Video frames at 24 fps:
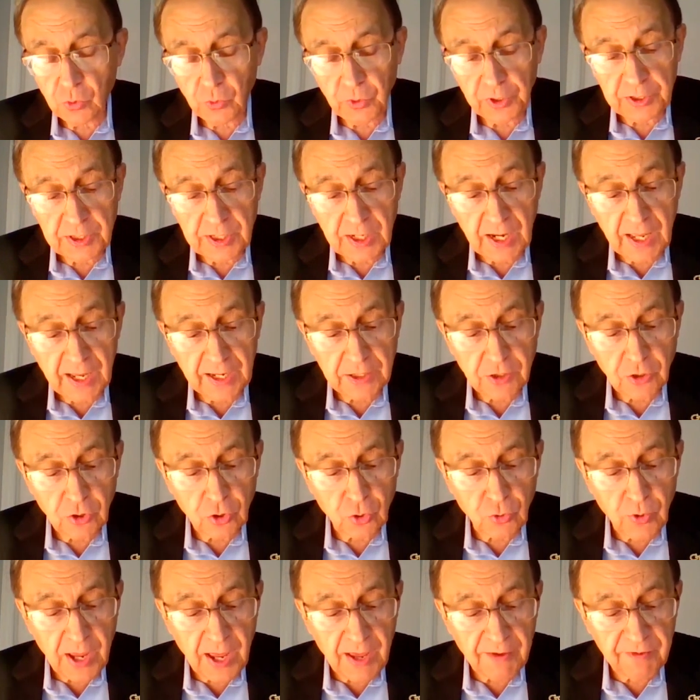So we're
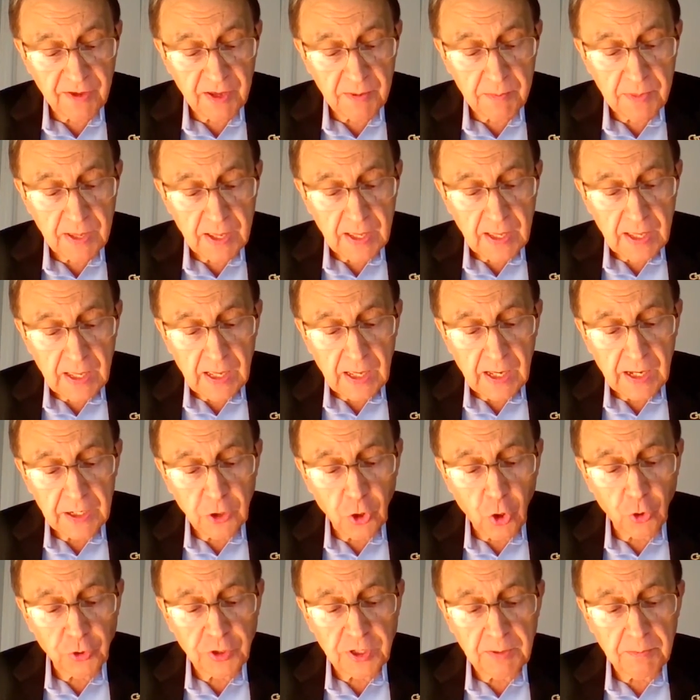delighted to have him. I
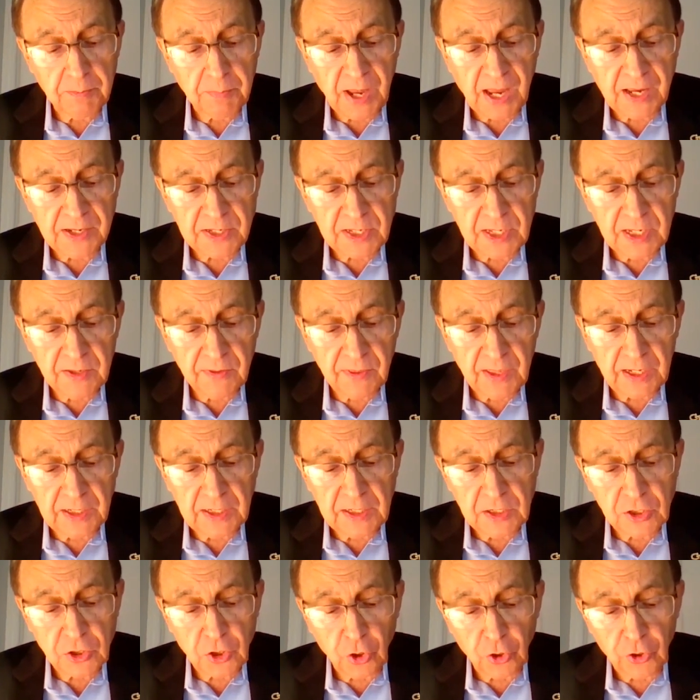note in passing that
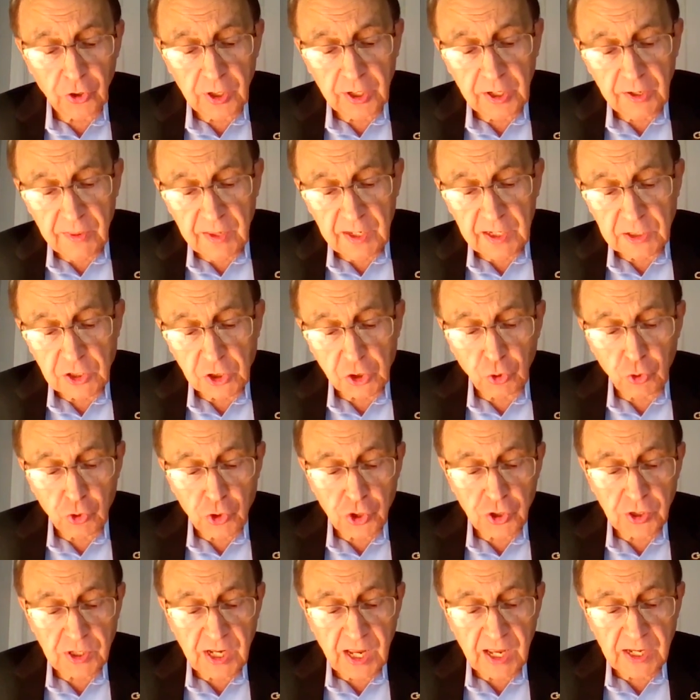he is currently the
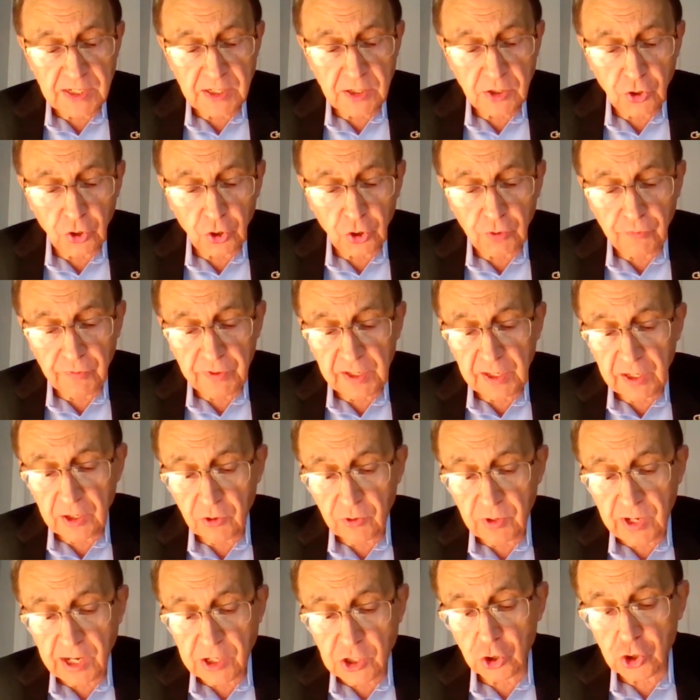associate editor of the
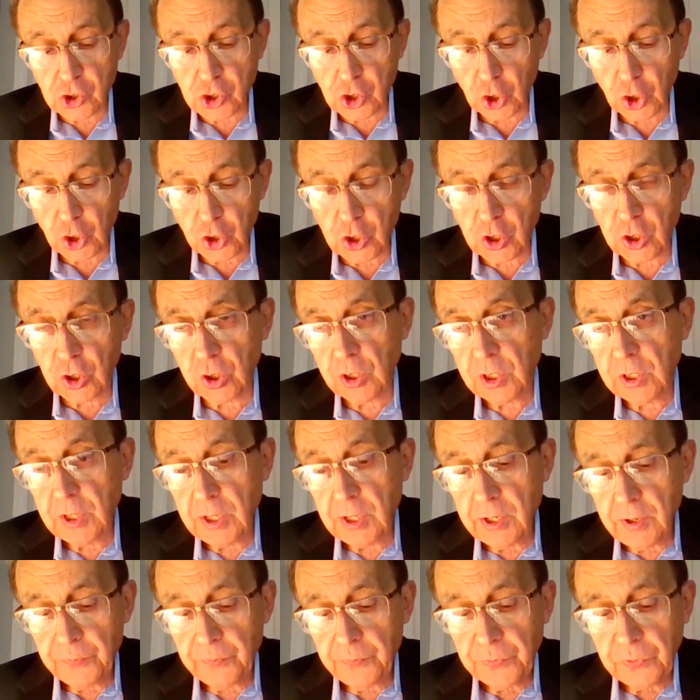International
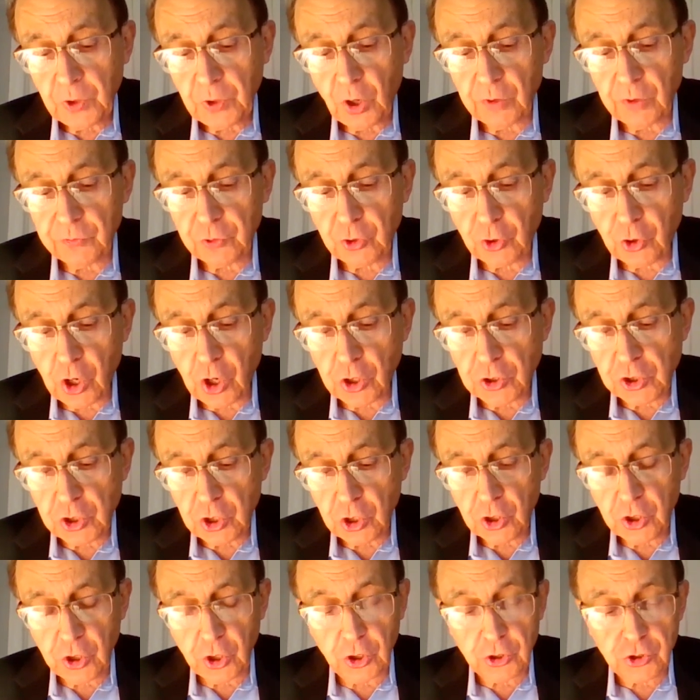Journal of
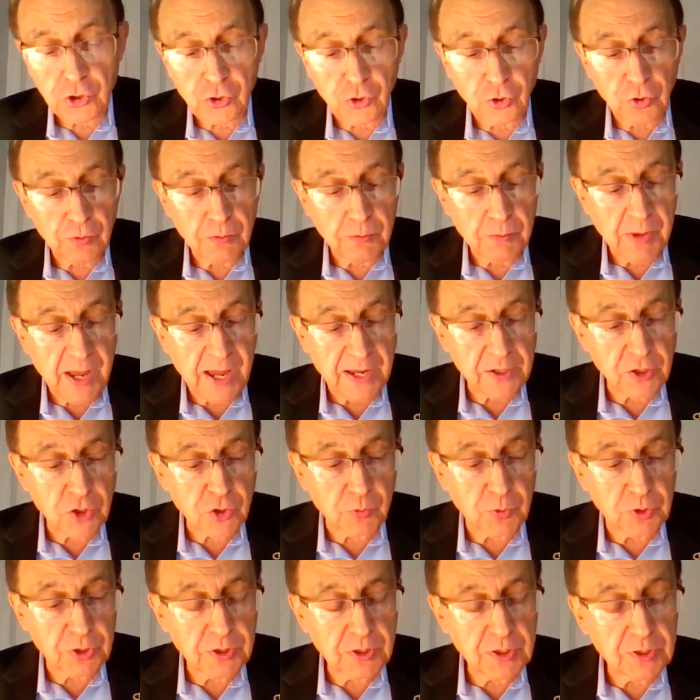Cross-Cultural
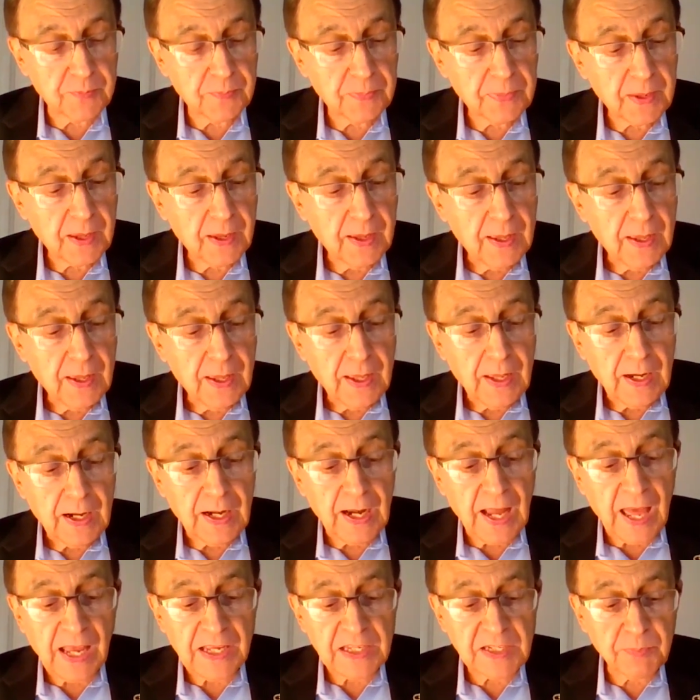Management.
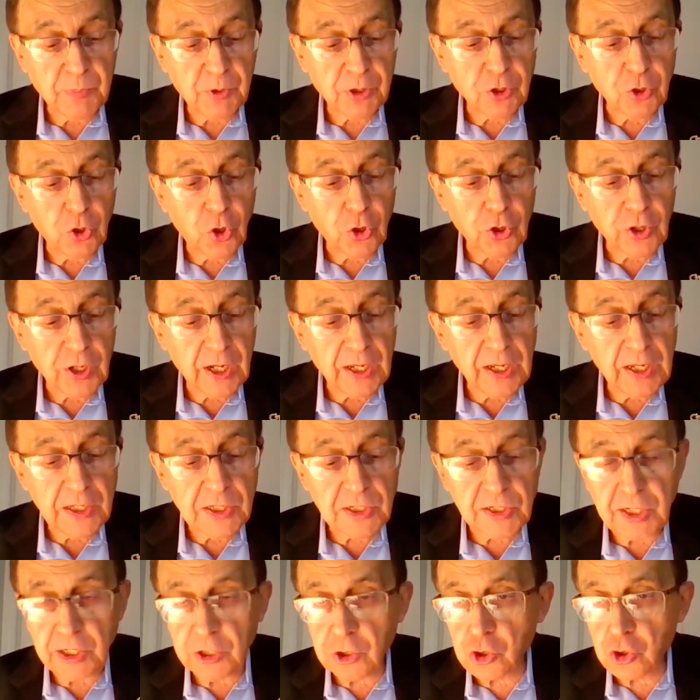Last but not
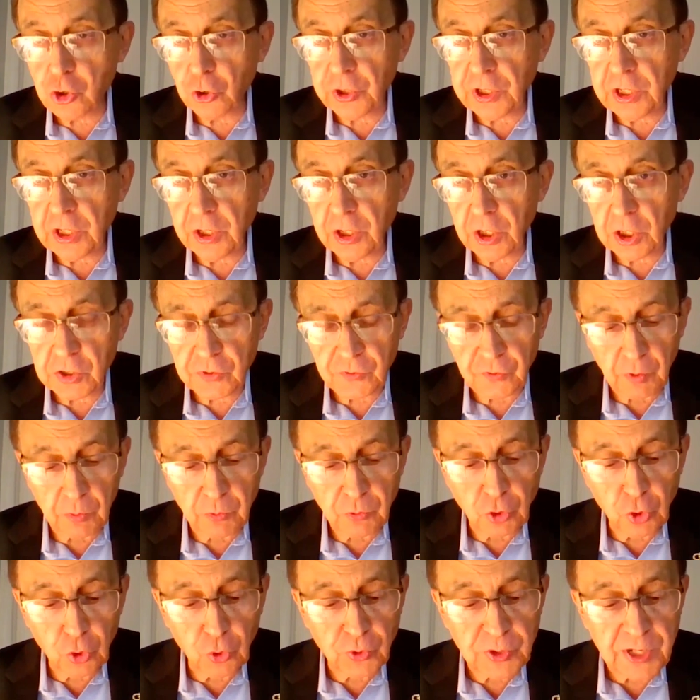least, and joining us
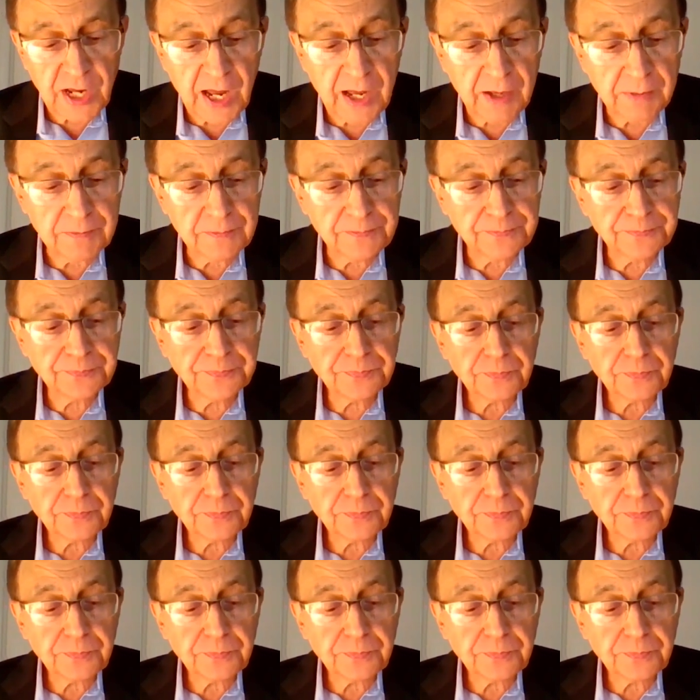from Utah,